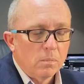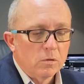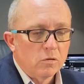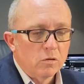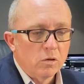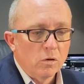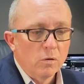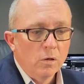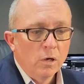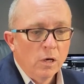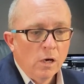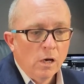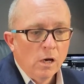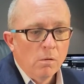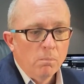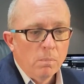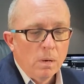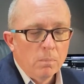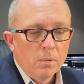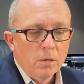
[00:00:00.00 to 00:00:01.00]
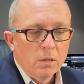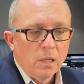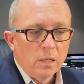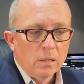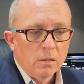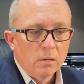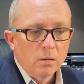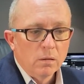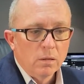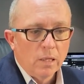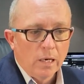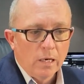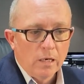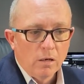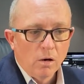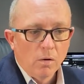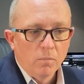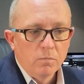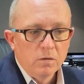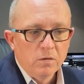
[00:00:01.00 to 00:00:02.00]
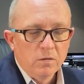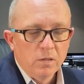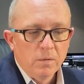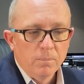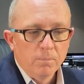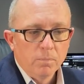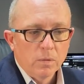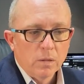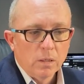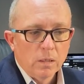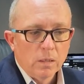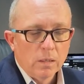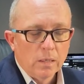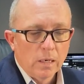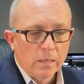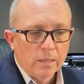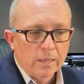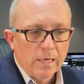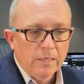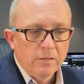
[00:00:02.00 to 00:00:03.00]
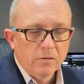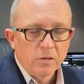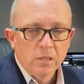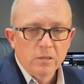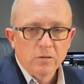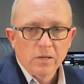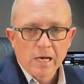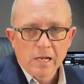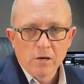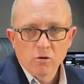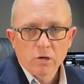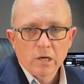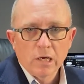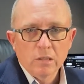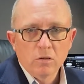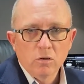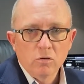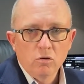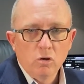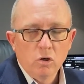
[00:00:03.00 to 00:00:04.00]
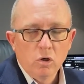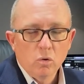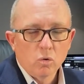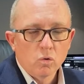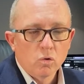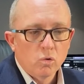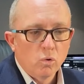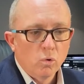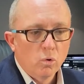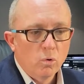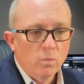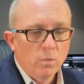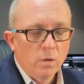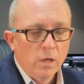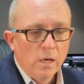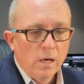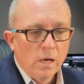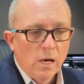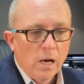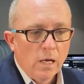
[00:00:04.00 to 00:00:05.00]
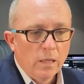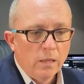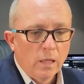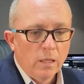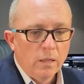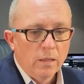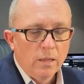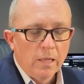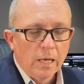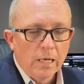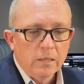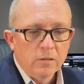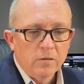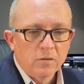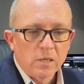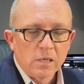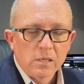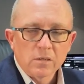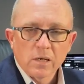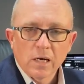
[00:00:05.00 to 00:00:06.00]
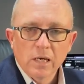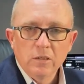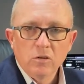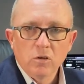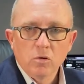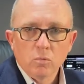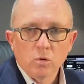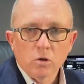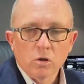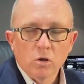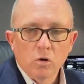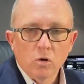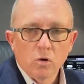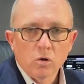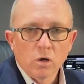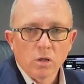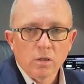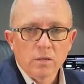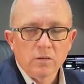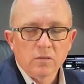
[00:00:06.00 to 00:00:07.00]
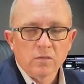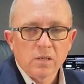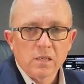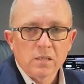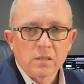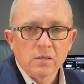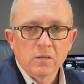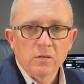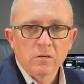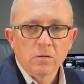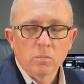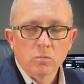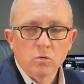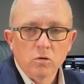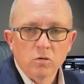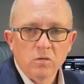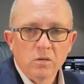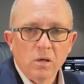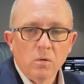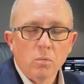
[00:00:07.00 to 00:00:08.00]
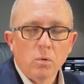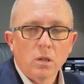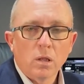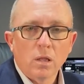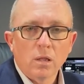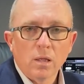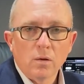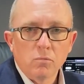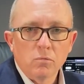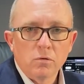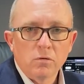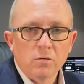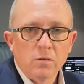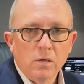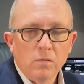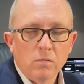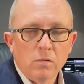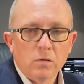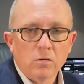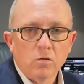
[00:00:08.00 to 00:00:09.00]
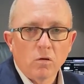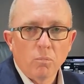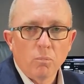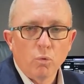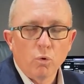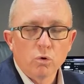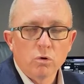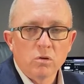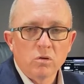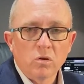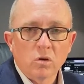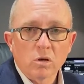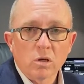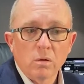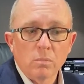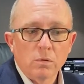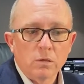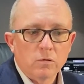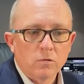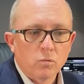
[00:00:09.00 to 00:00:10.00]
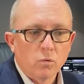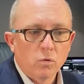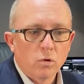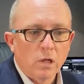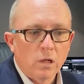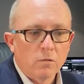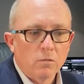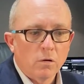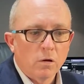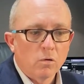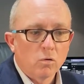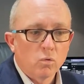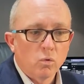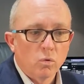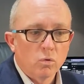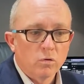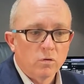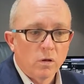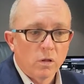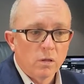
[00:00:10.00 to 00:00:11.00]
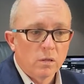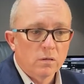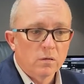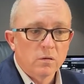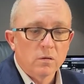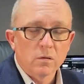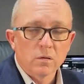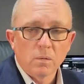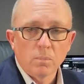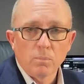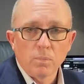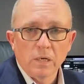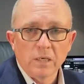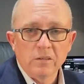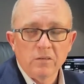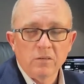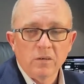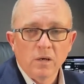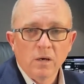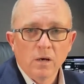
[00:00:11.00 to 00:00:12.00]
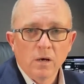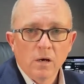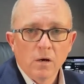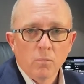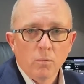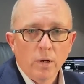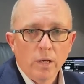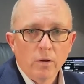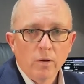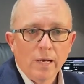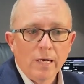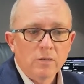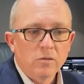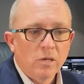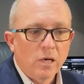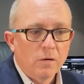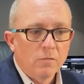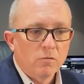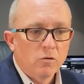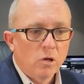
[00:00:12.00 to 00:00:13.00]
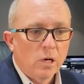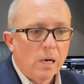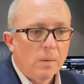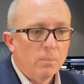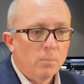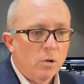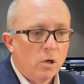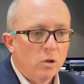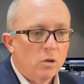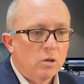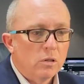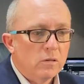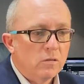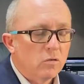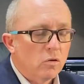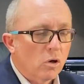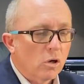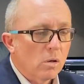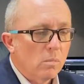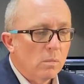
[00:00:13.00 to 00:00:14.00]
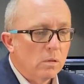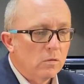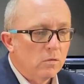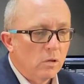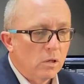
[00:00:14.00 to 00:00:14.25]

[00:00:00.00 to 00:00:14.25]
So remember that they obviously, a case gets allocated to your call, and then that SARS agent will go look on the SARS system to see whether they received the supporting documents for that phone call. So this is the place where you actually have to upload these documents.